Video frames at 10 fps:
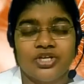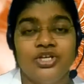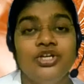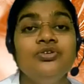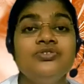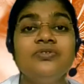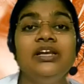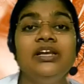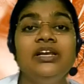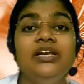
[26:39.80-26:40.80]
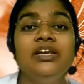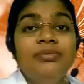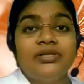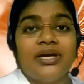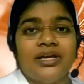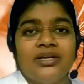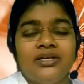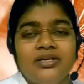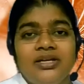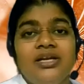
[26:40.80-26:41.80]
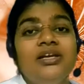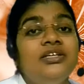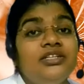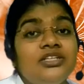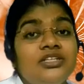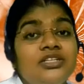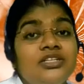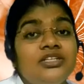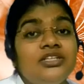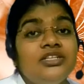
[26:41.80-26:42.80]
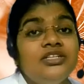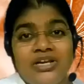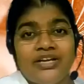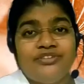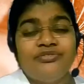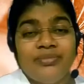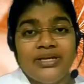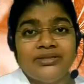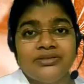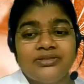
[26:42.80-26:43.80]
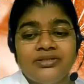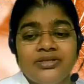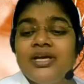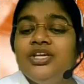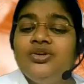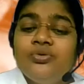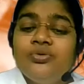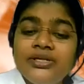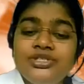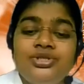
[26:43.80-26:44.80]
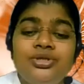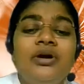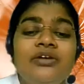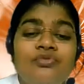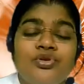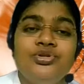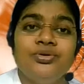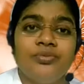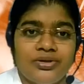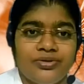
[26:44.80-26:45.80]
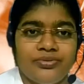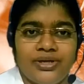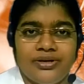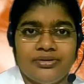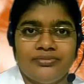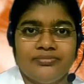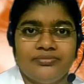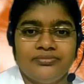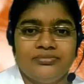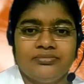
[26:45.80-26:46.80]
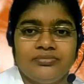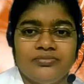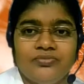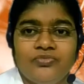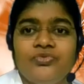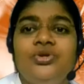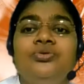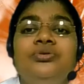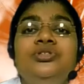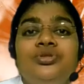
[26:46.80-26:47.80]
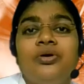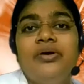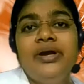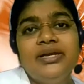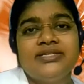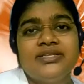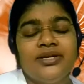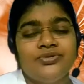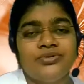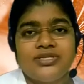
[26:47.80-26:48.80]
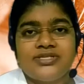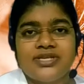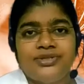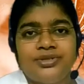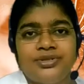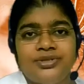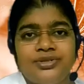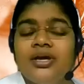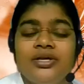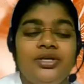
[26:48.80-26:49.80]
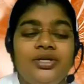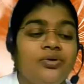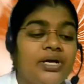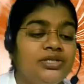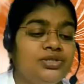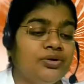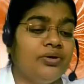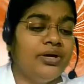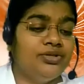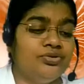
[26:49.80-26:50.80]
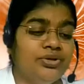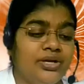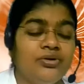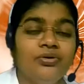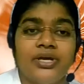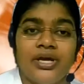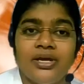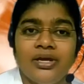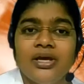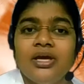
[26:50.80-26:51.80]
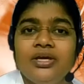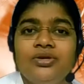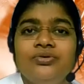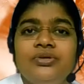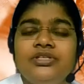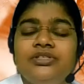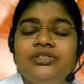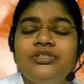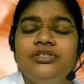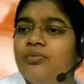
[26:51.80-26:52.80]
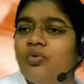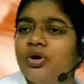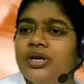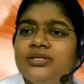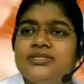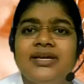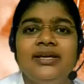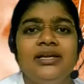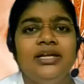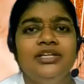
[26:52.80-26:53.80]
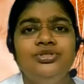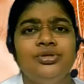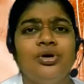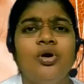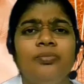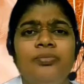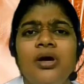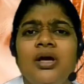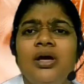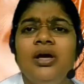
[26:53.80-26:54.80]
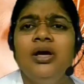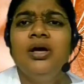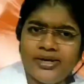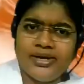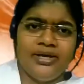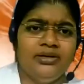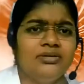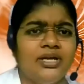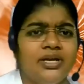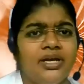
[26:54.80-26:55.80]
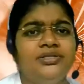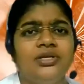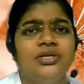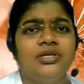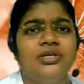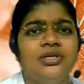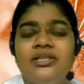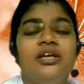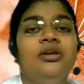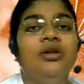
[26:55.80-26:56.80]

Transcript: Usually, people think little joys of life means you enjoy what you are doing. You enjoy listening to the session. You enjoy doing cooking. You enjoy walking, cycling, job, talking, connection, anything.